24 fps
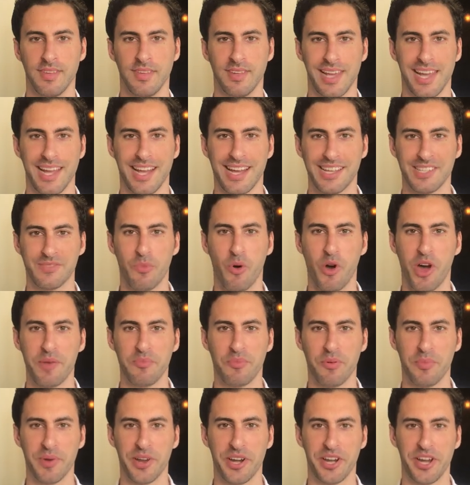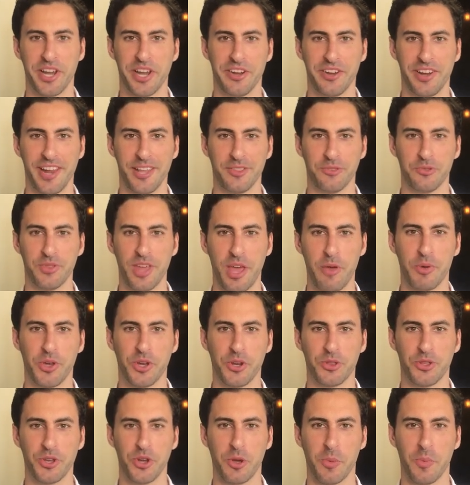Hey guys, Moran Pober here, and today we're
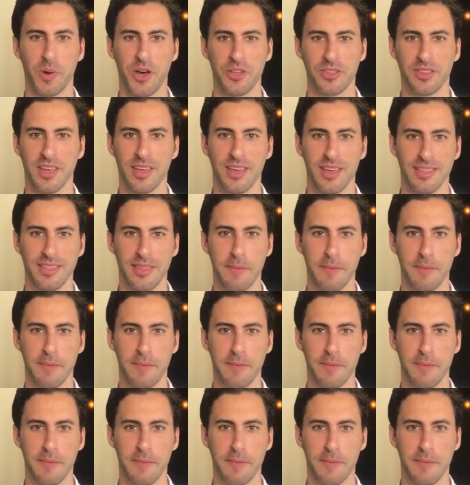going to talk about